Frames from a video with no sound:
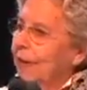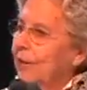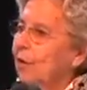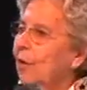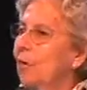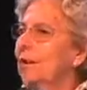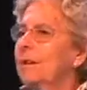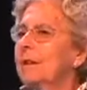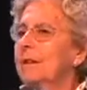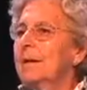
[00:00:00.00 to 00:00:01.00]
The court
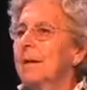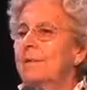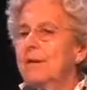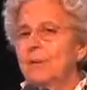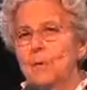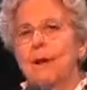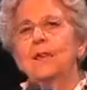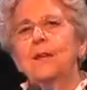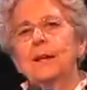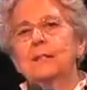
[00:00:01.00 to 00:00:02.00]
uh, the Iran
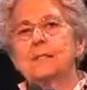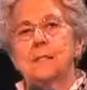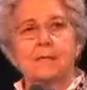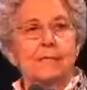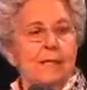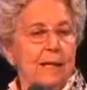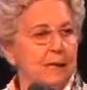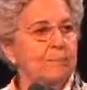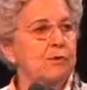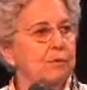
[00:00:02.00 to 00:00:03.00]
United States
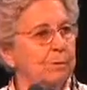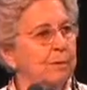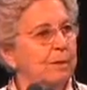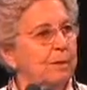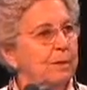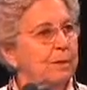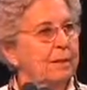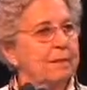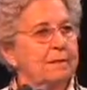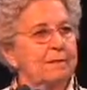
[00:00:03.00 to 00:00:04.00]
Claims Tribunal
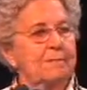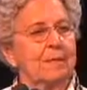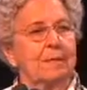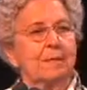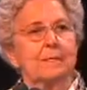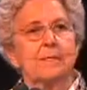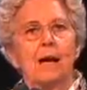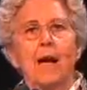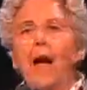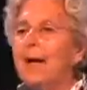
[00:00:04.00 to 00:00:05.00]
is, is
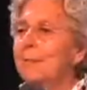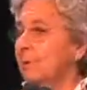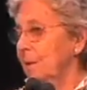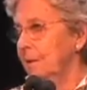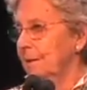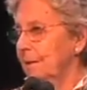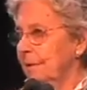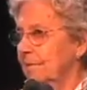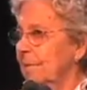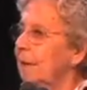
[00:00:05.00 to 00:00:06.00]
a hybrid,
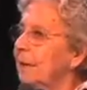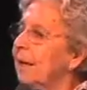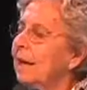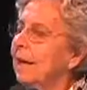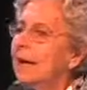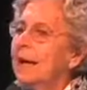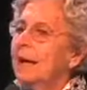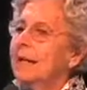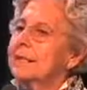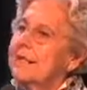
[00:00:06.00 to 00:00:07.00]
really.
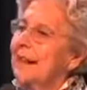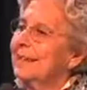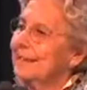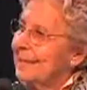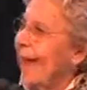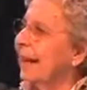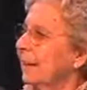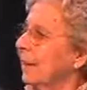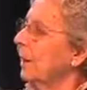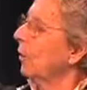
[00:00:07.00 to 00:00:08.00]
It's not
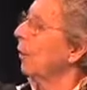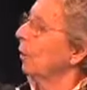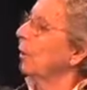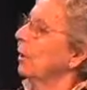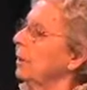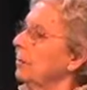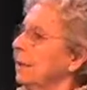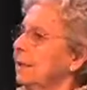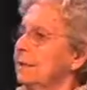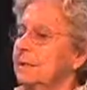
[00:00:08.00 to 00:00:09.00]
exactly a court
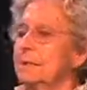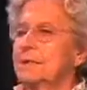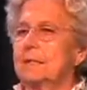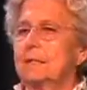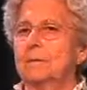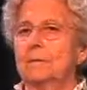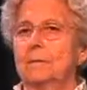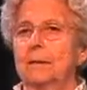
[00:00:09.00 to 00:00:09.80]
because it's, uh,